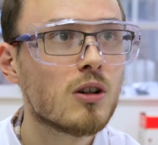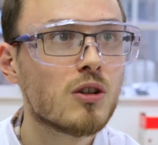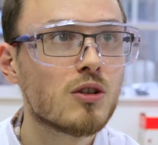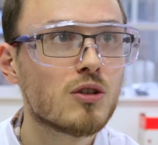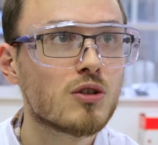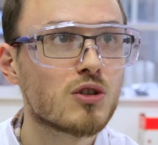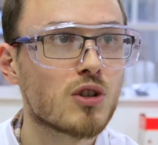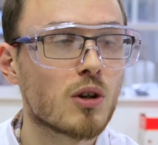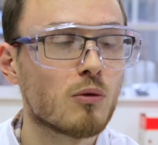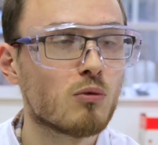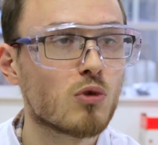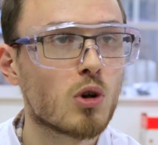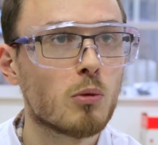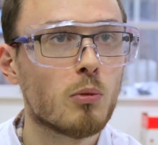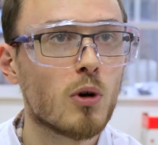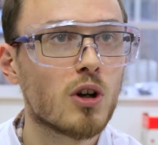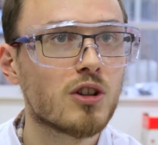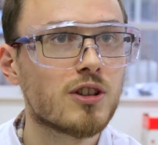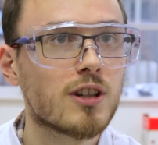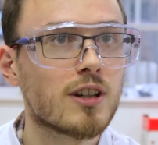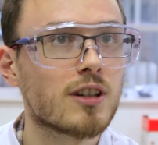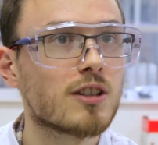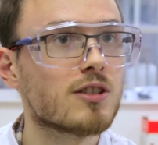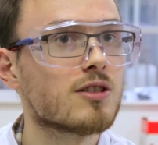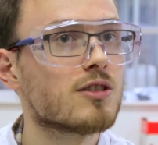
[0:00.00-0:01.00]
some
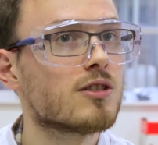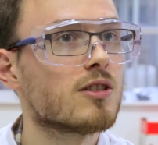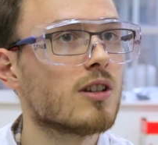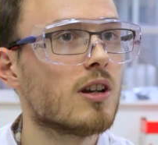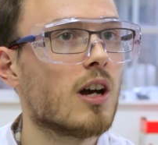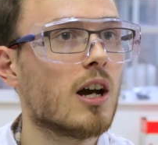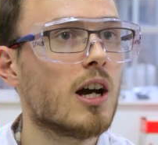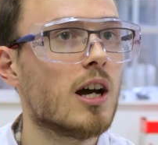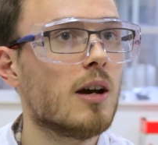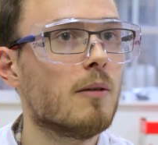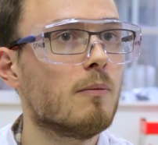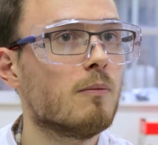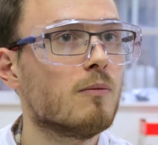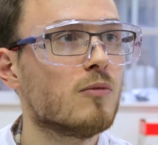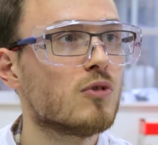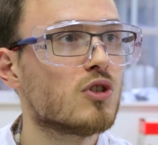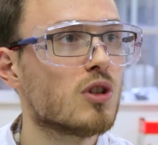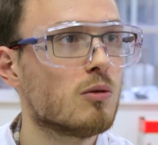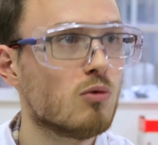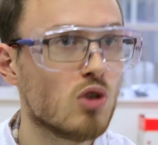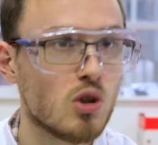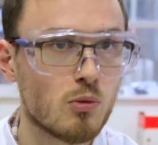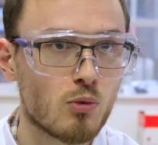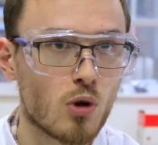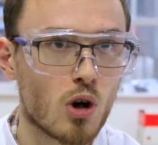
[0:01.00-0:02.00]
robotics, um,
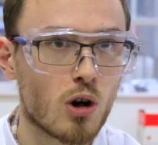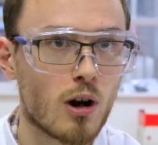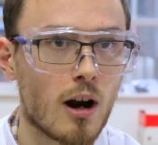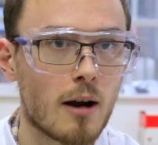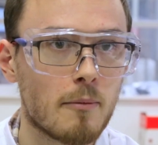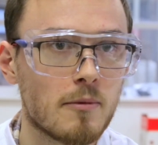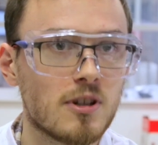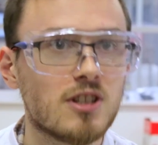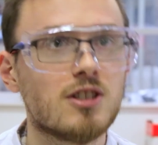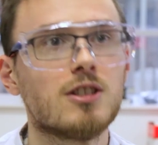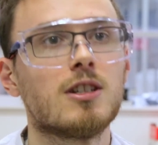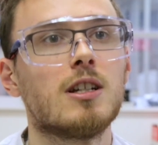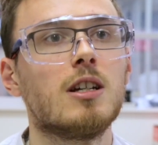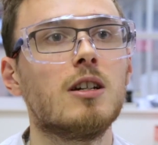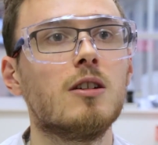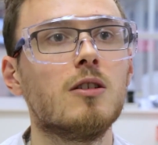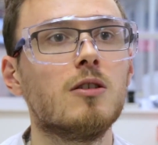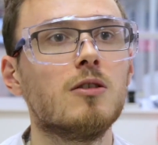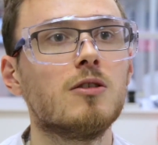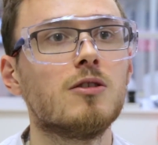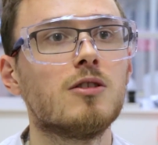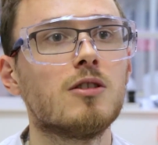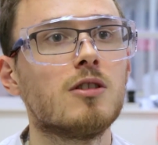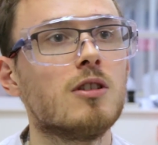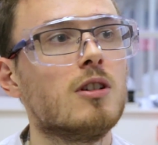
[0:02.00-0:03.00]
some new programming
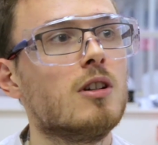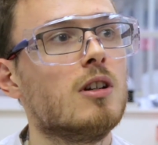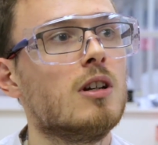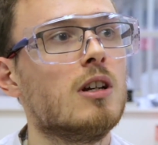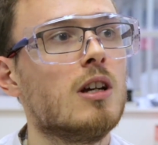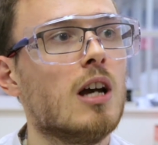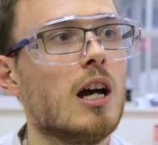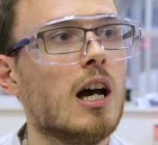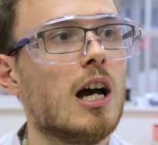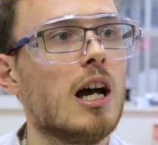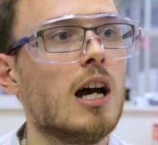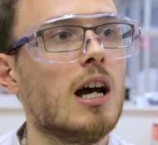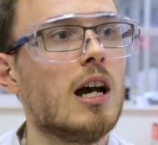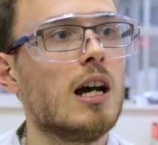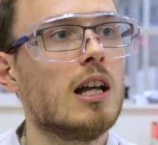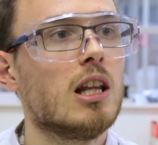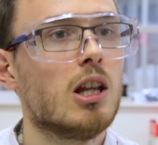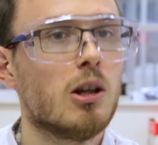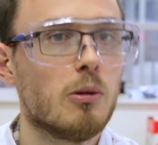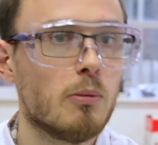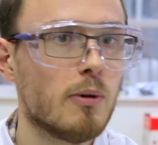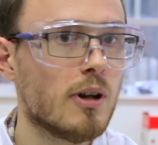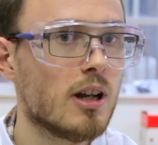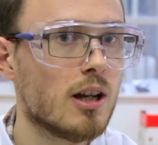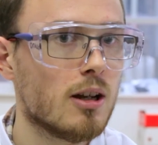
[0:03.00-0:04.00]
skills, uh, a
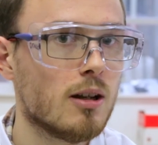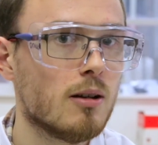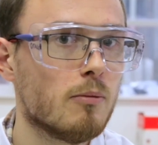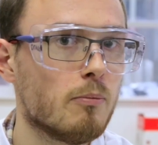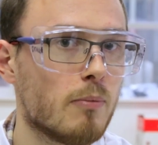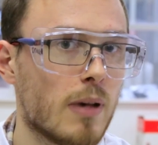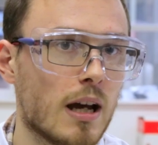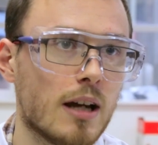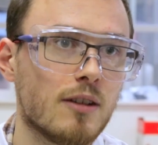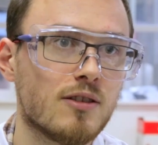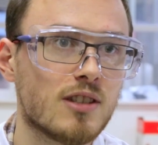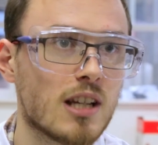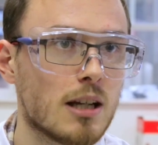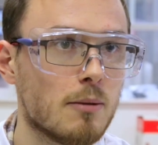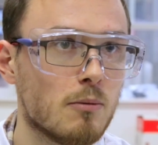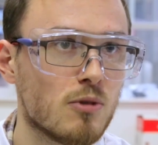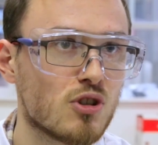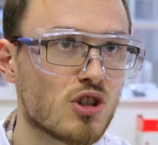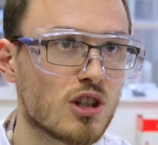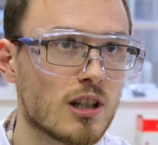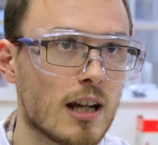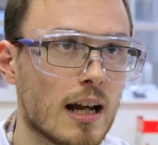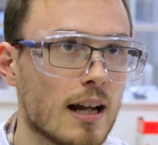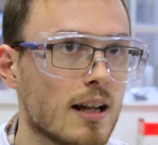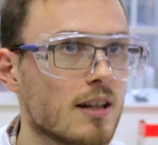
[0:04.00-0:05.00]
little bit about
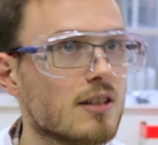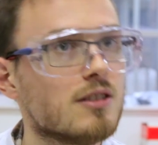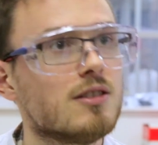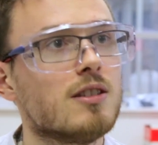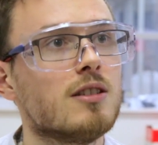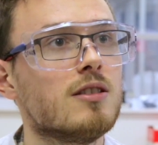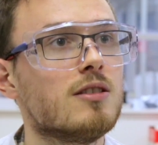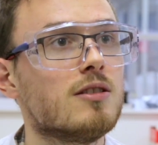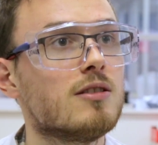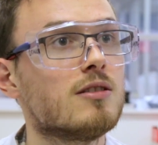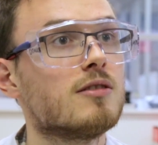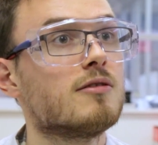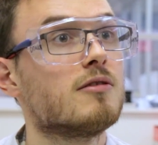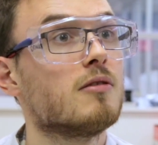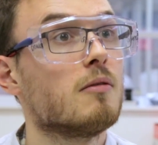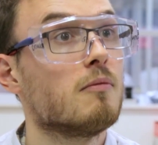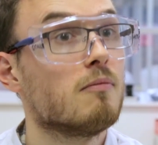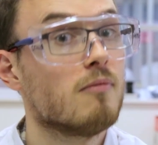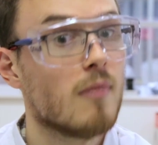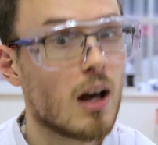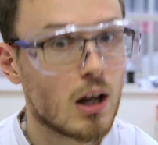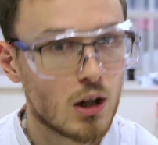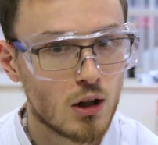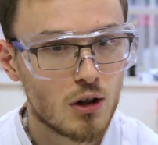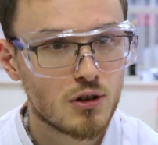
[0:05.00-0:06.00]
image analysis,
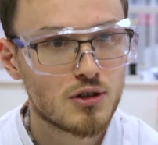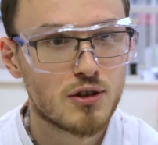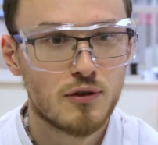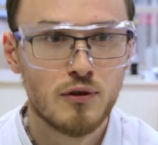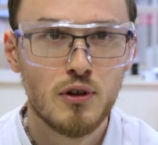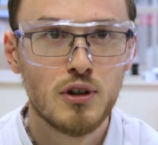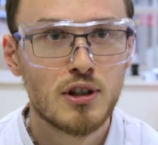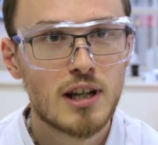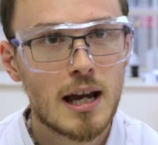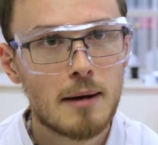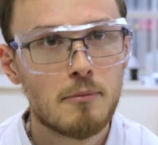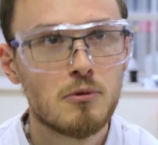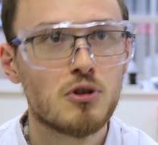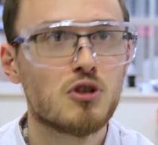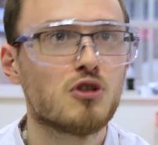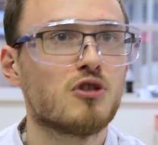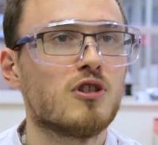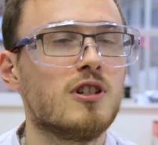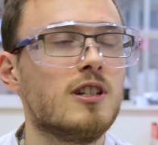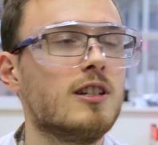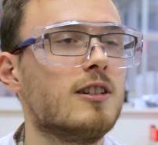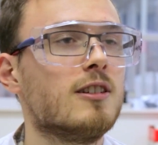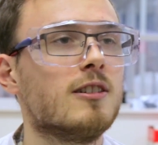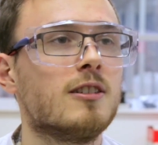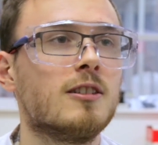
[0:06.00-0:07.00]
lots of new
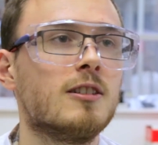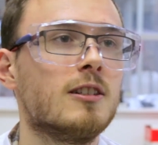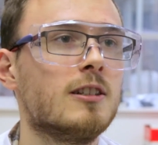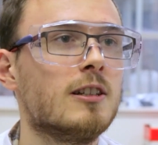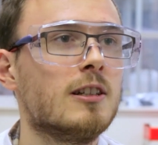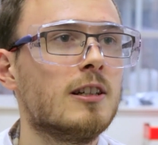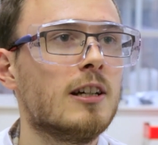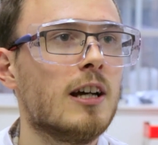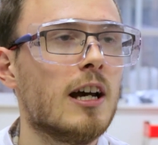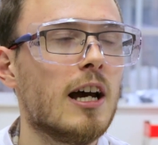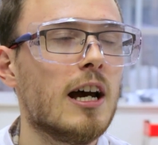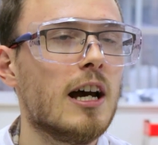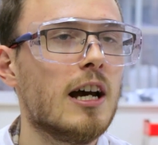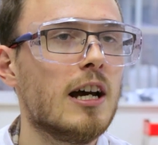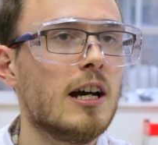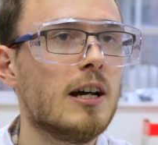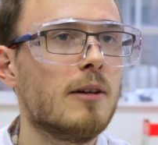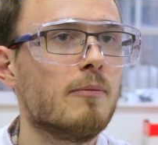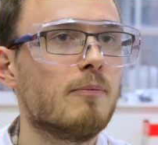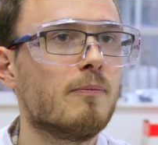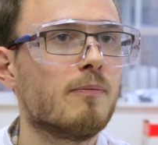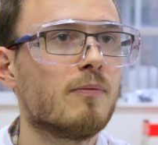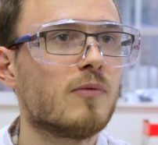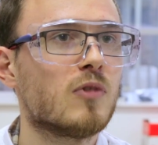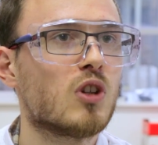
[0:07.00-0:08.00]
chemistry,
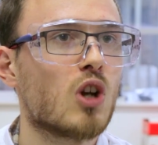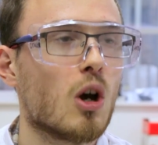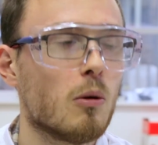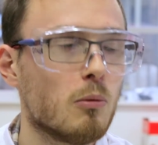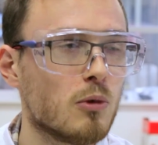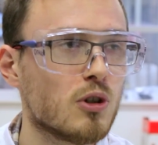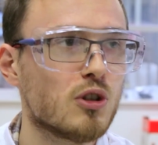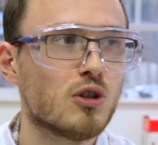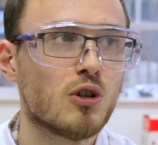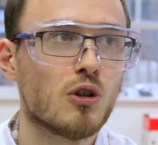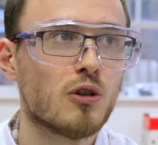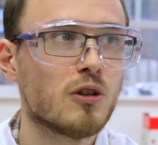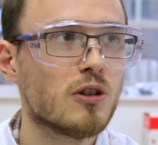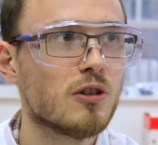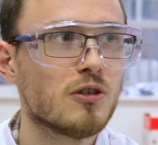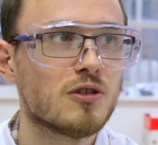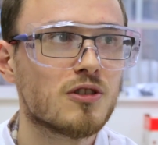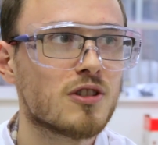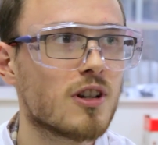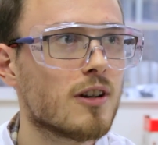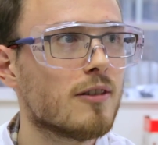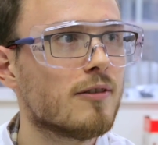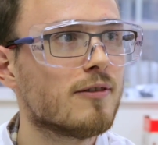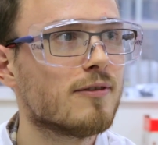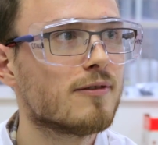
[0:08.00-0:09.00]
um, combinatorial
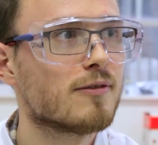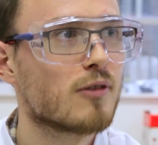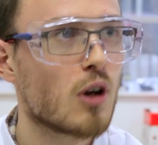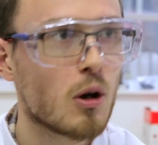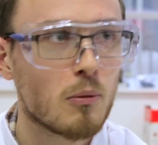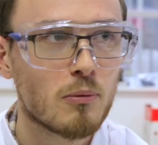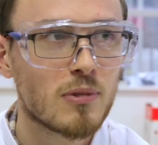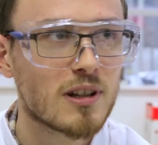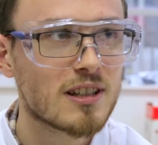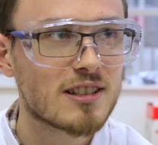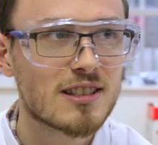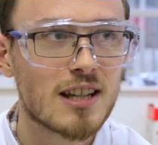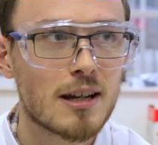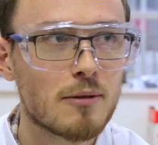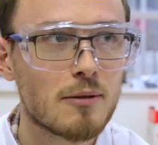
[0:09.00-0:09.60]
stuff, complex